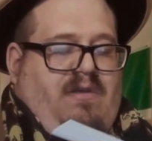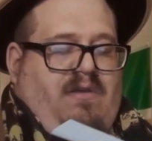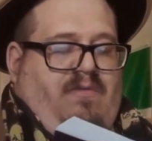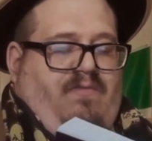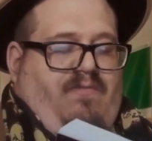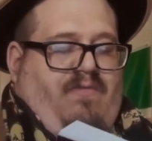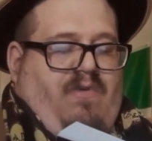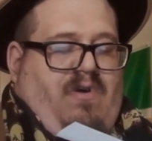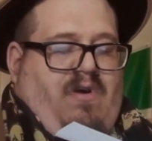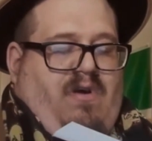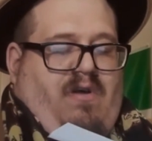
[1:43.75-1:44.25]

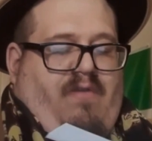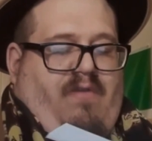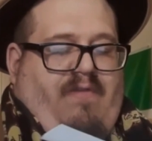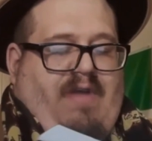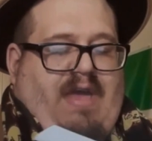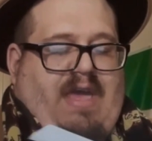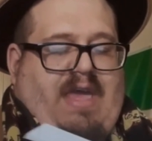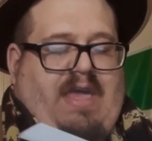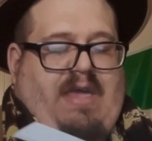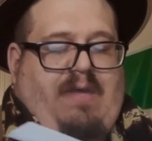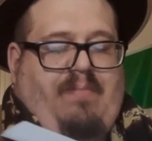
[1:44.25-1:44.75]
wrong or
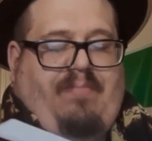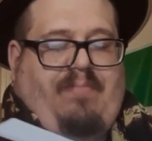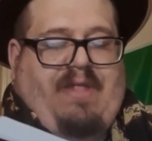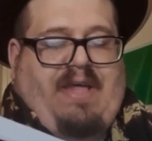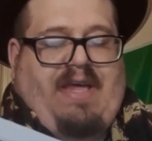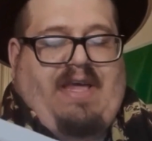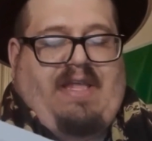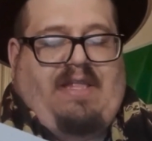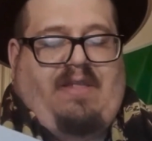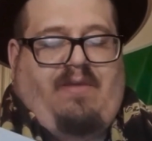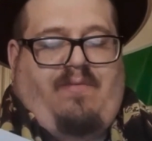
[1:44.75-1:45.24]
right,
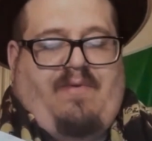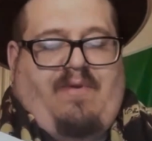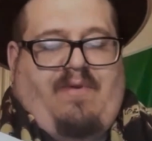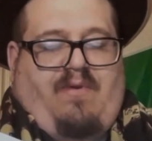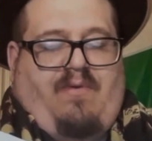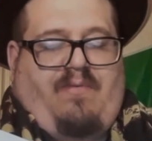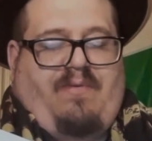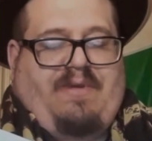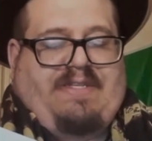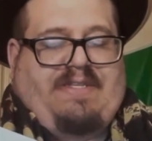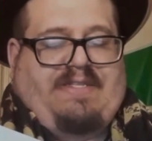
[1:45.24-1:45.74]
blind
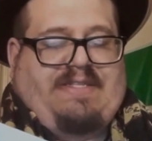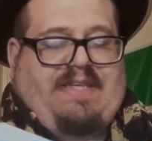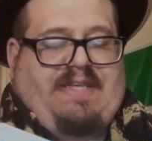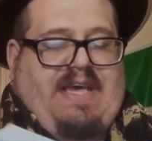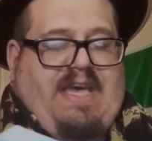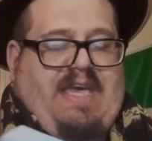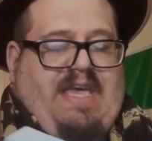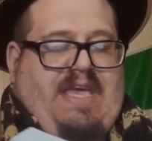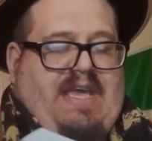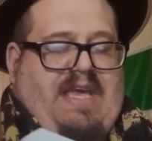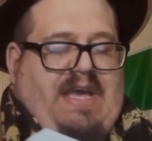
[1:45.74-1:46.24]
or with
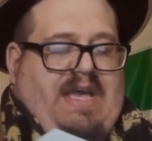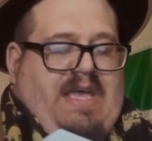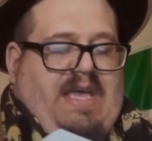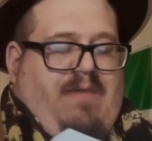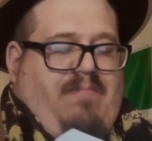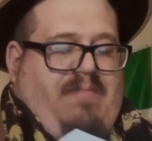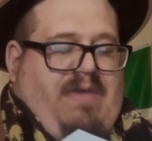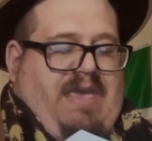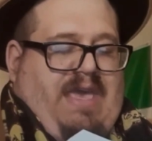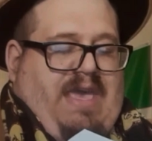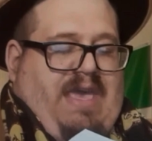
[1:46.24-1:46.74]
sight, I
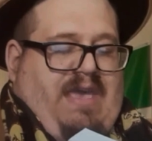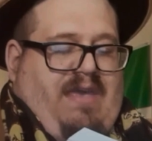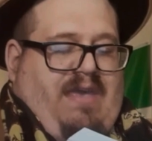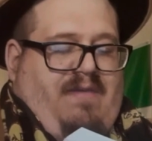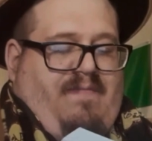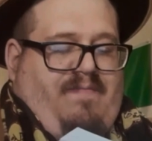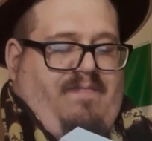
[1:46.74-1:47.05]
am king.